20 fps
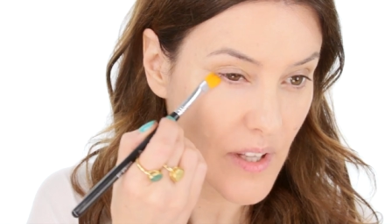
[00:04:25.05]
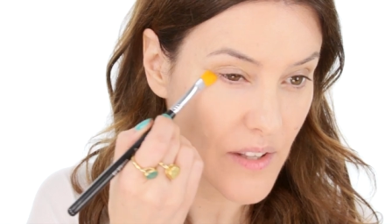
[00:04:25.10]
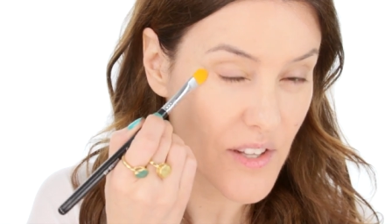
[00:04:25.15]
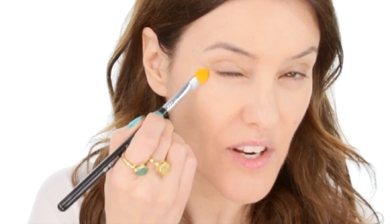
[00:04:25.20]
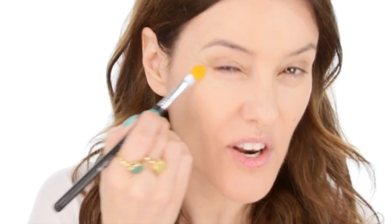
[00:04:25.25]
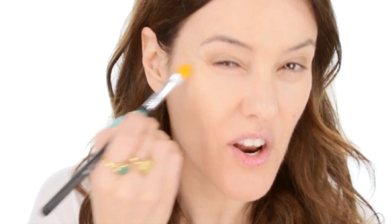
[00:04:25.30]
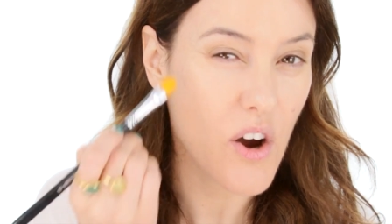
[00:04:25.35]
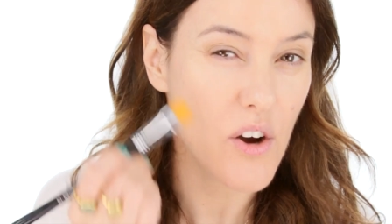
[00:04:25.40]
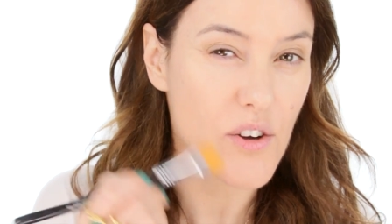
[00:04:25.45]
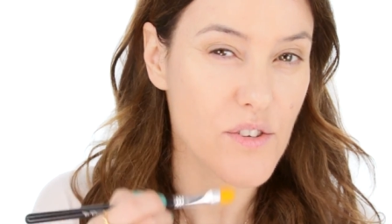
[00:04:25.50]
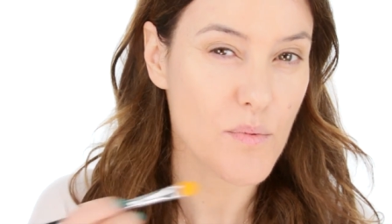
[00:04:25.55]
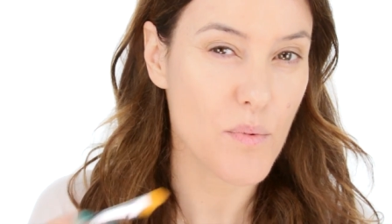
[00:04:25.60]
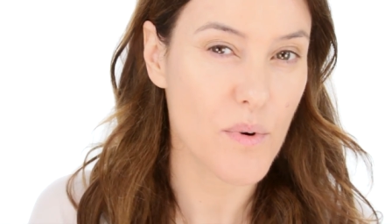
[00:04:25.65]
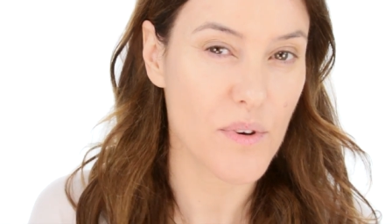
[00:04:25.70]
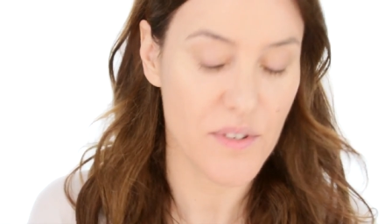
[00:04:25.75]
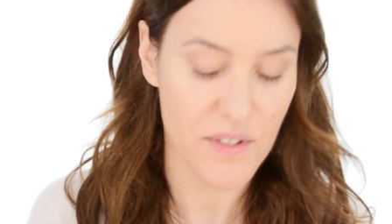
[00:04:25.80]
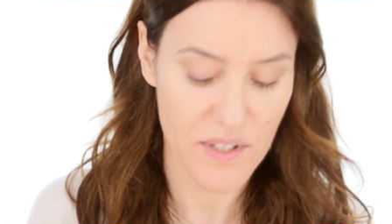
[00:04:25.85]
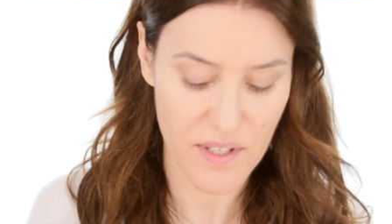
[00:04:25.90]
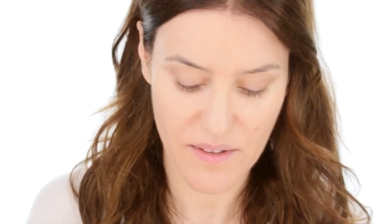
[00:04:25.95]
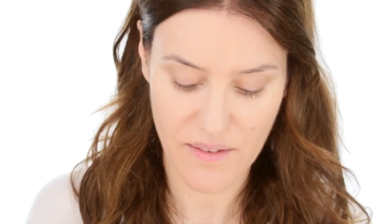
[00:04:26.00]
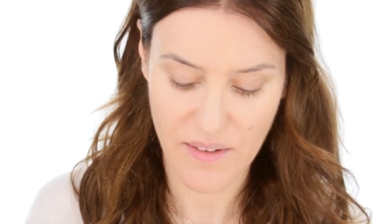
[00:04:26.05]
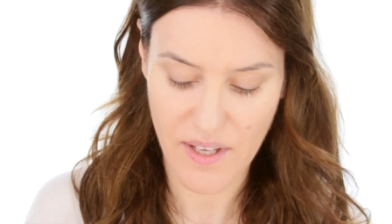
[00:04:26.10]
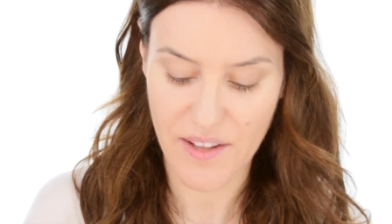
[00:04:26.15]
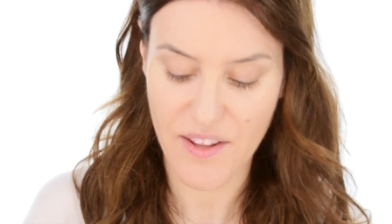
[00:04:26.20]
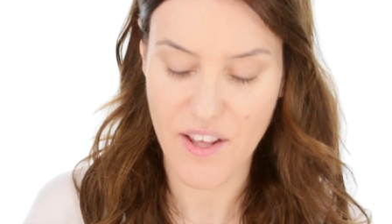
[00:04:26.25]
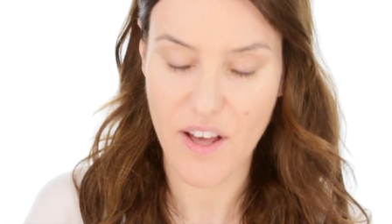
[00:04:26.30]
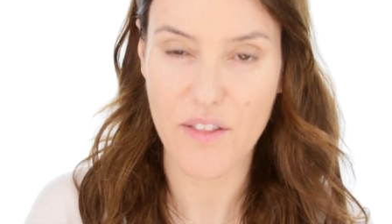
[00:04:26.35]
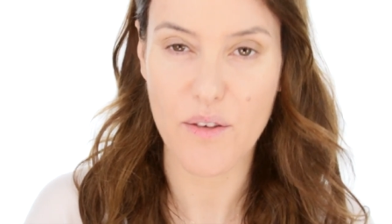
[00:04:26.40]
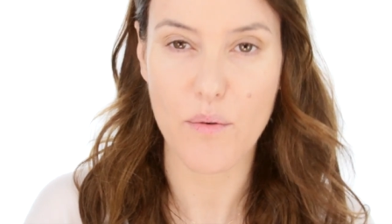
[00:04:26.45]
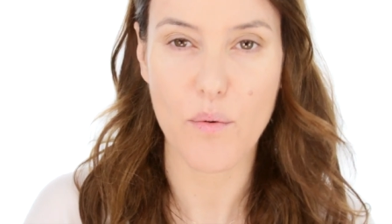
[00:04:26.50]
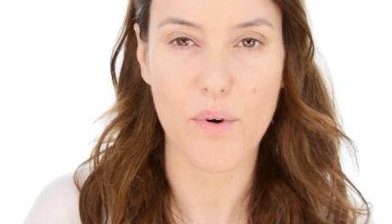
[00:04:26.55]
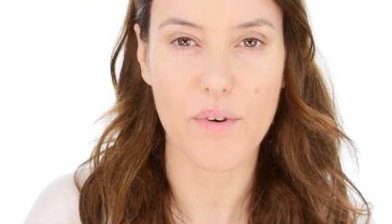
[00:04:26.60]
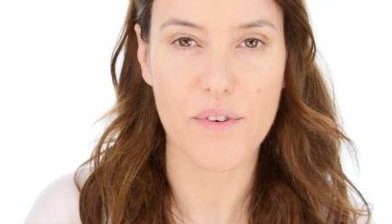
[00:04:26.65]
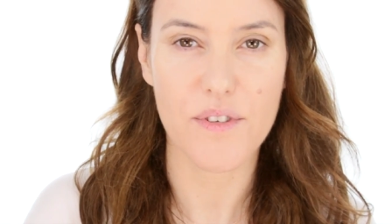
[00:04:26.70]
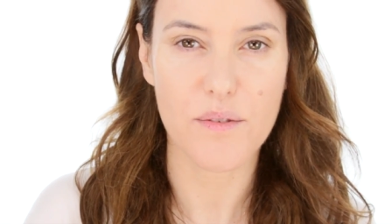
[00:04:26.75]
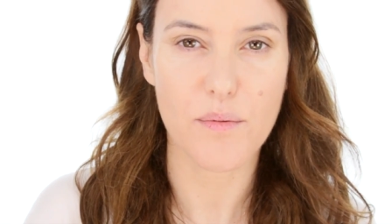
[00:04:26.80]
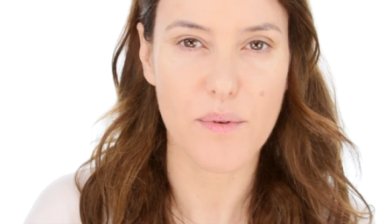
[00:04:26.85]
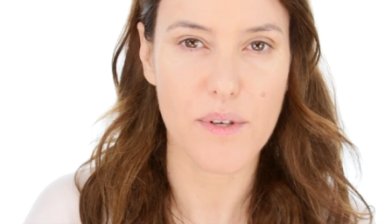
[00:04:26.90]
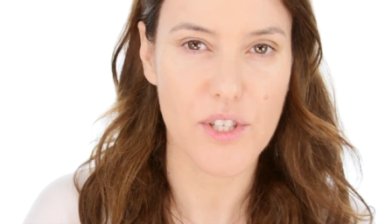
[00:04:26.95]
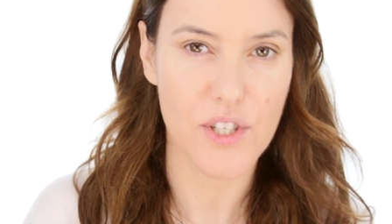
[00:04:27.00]
the NARS ones and, and, the other
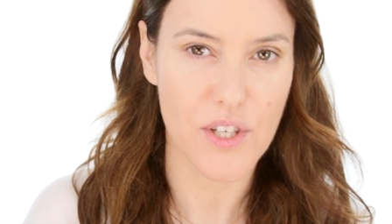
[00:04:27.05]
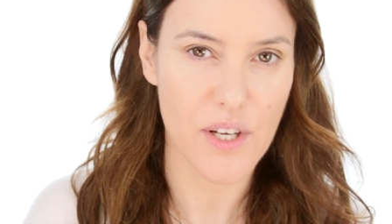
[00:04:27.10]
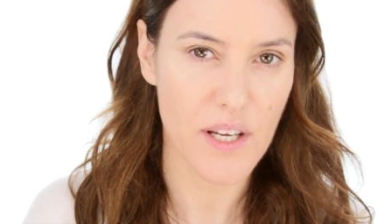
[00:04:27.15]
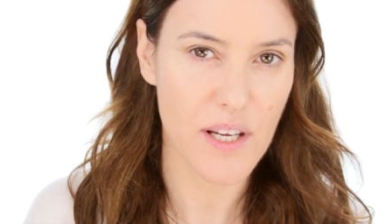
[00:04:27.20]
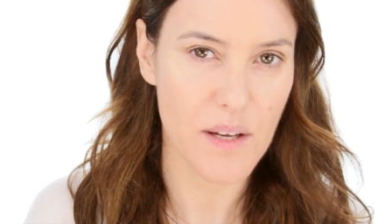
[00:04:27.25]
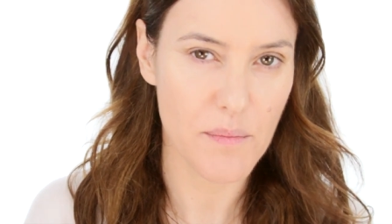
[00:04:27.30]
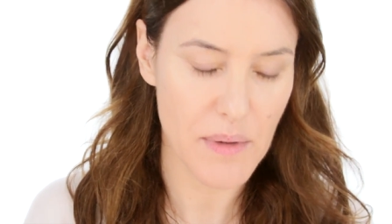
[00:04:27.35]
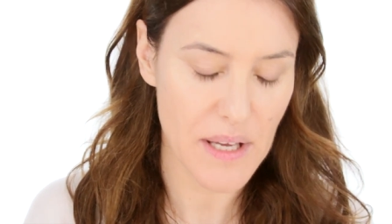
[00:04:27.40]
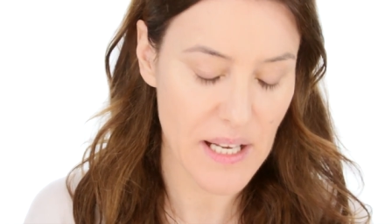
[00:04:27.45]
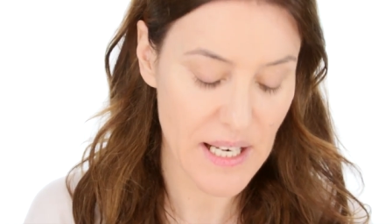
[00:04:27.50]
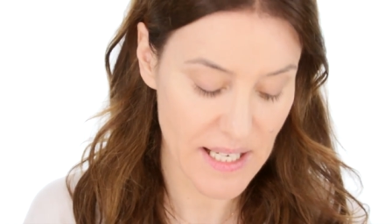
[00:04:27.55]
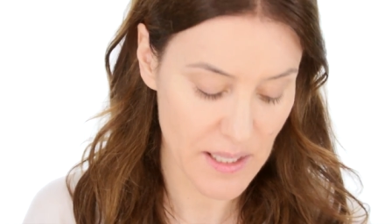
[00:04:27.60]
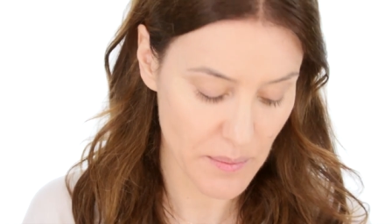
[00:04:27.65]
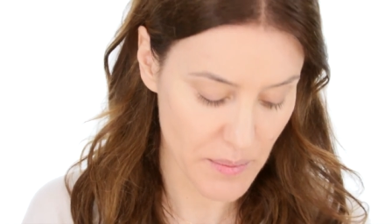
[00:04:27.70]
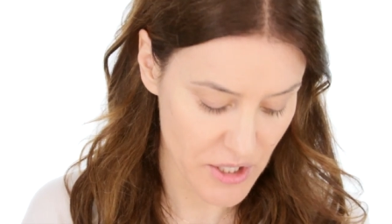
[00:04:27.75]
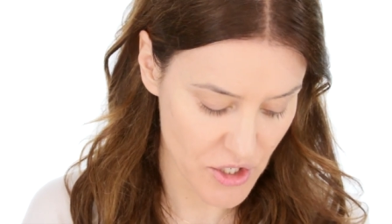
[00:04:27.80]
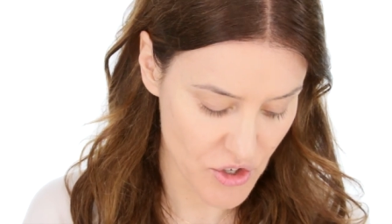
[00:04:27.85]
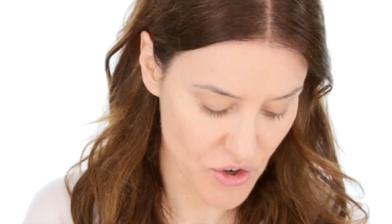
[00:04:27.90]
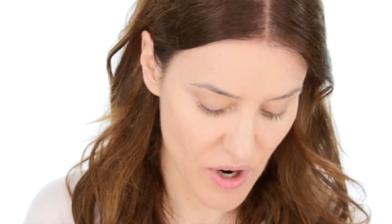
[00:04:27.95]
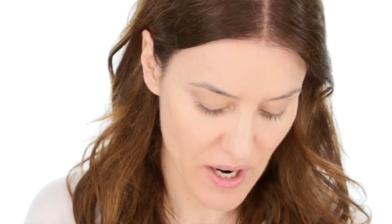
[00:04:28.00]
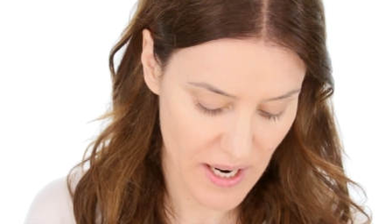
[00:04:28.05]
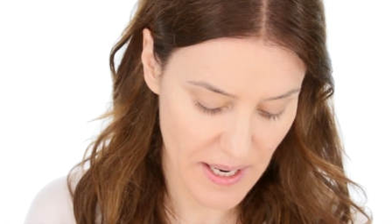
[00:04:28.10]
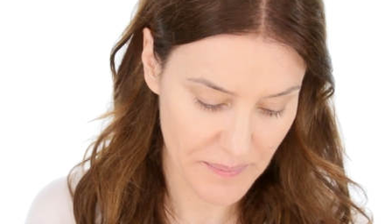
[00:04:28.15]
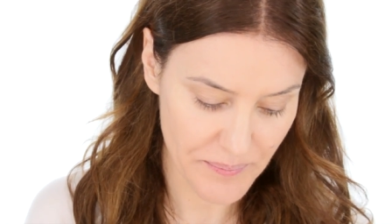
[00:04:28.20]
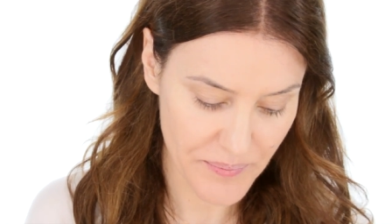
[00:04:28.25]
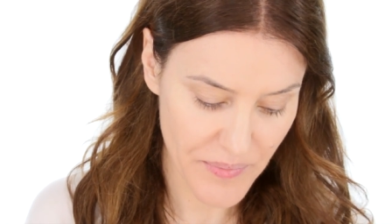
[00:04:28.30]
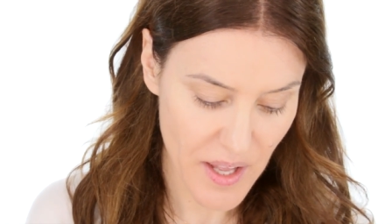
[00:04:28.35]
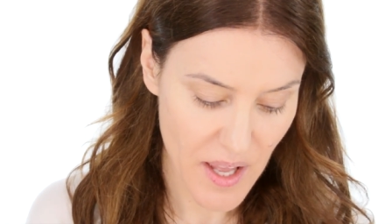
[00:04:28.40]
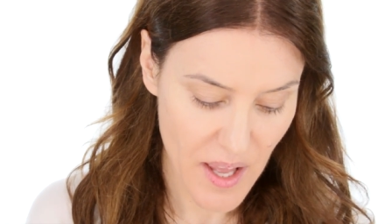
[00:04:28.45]
ones, which can be a little bit drying.